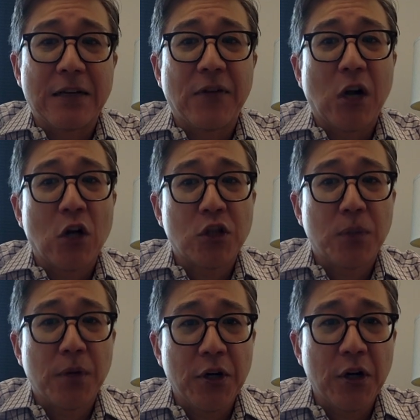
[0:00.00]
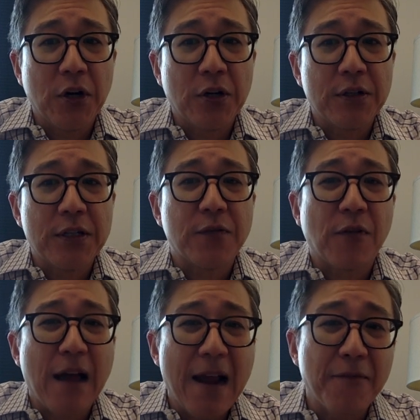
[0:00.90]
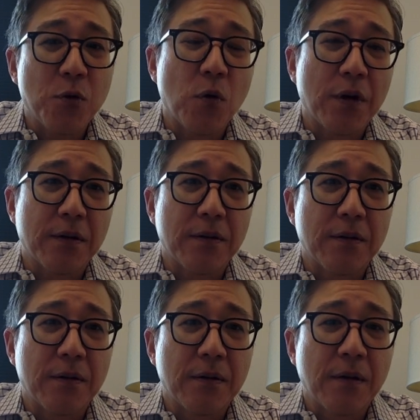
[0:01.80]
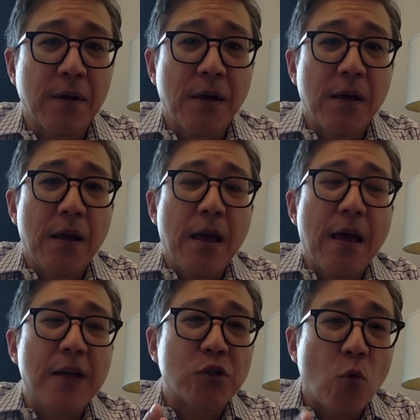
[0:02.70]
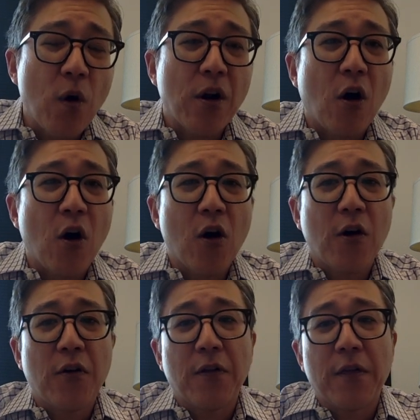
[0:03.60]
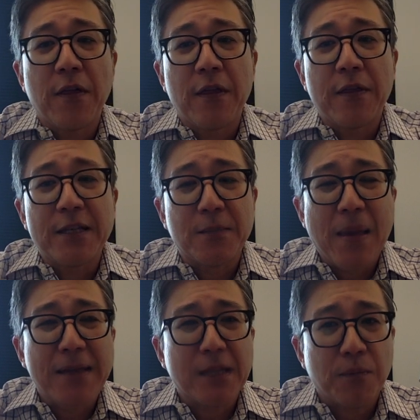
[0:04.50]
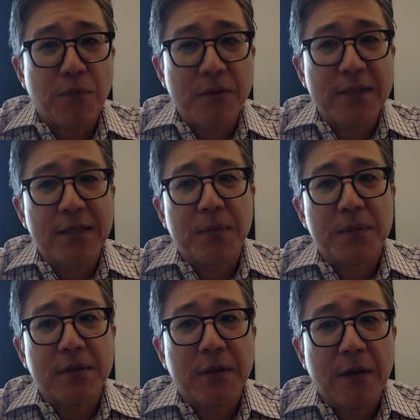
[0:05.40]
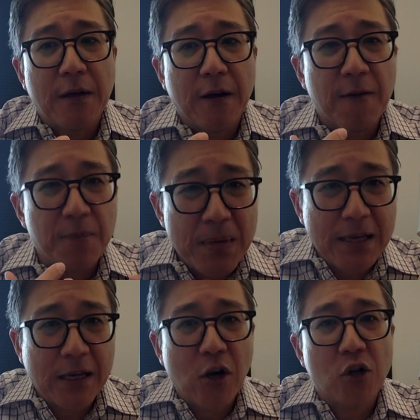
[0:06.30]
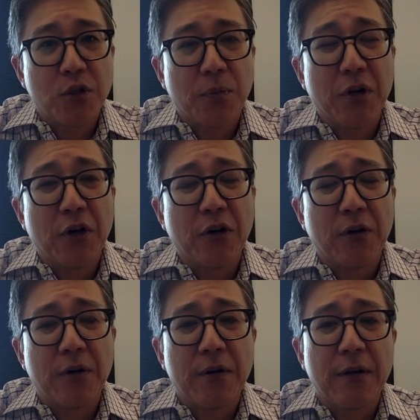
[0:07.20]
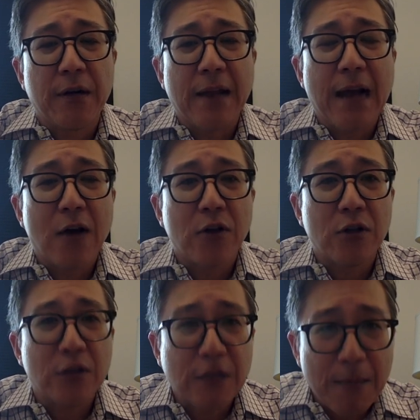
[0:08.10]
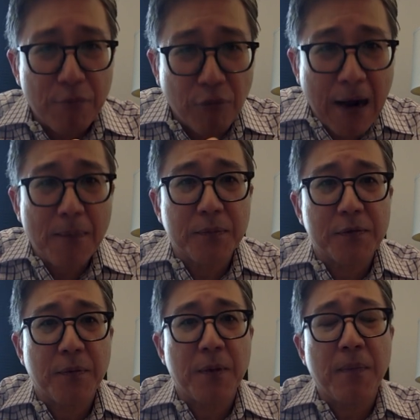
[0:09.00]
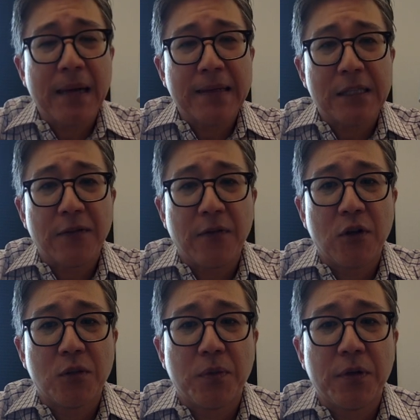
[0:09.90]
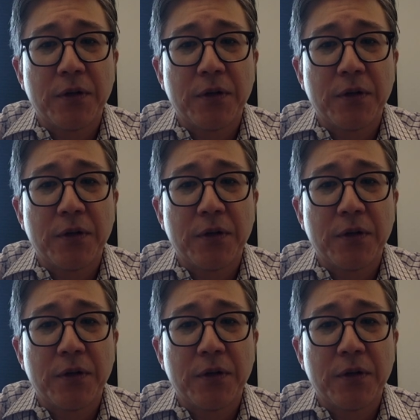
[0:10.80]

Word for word: of an entrepreneur is for everyone. And so, what are these basic precepts of being an entrepreneur and how to look at problems from the mindset of an entrepreneur.